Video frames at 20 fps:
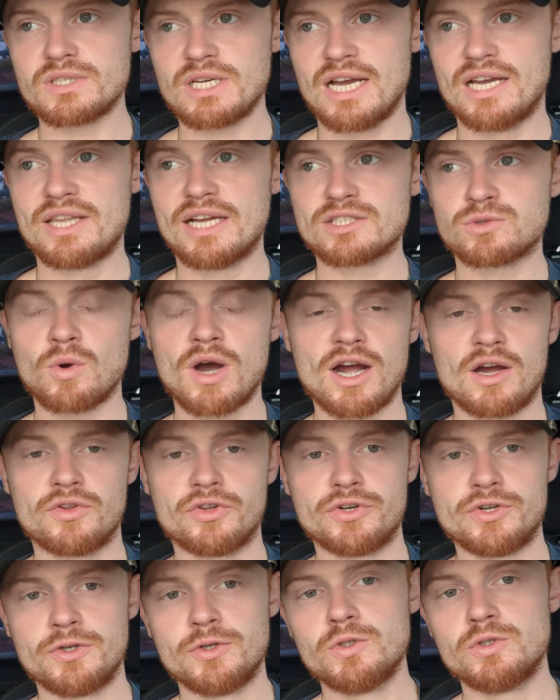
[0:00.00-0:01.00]
And that's why on
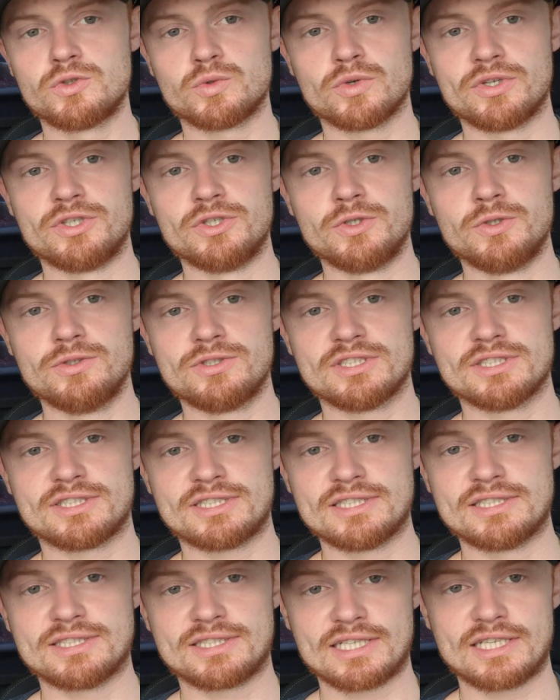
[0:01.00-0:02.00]
the news, when news
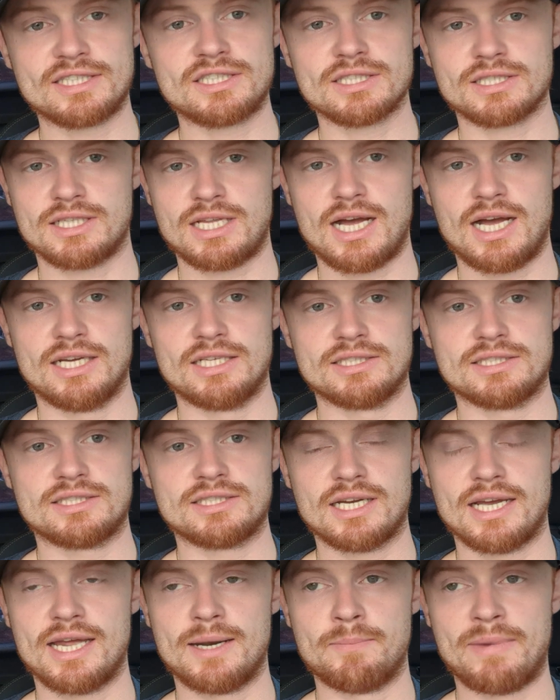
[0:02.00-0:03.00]
is
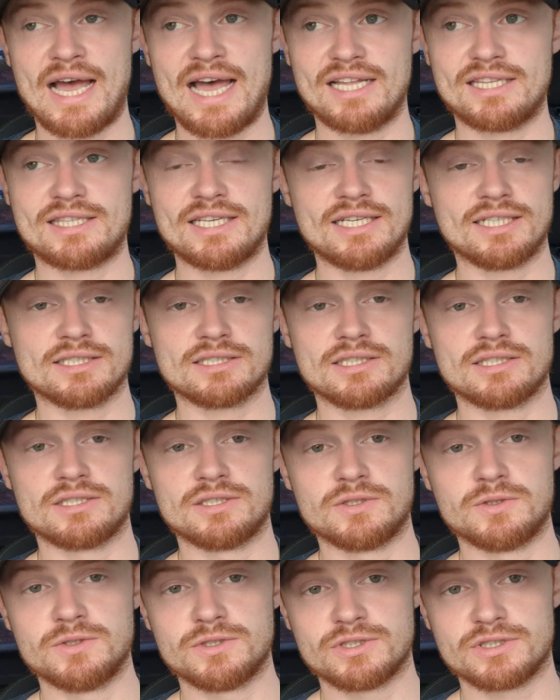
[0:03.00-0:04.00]
sensationalized and bad things on the
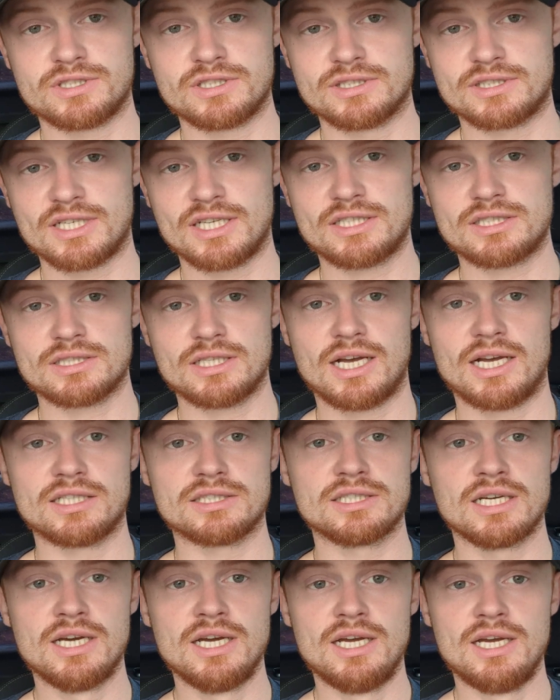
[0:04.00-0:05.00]
news is
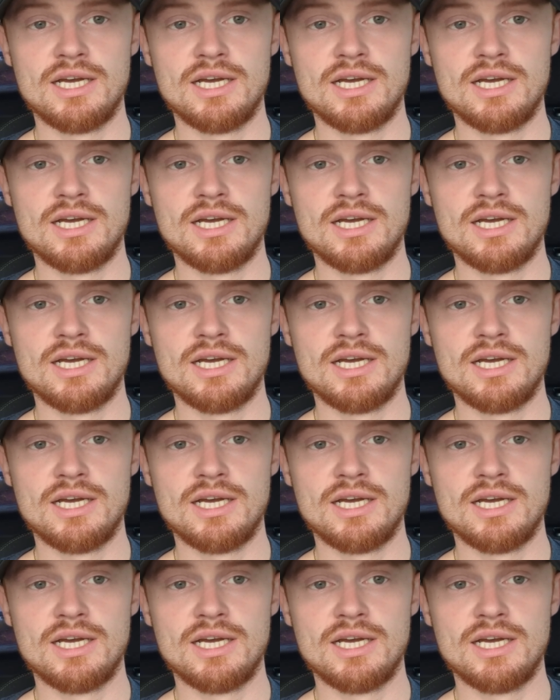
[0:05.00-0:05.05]
sensationalized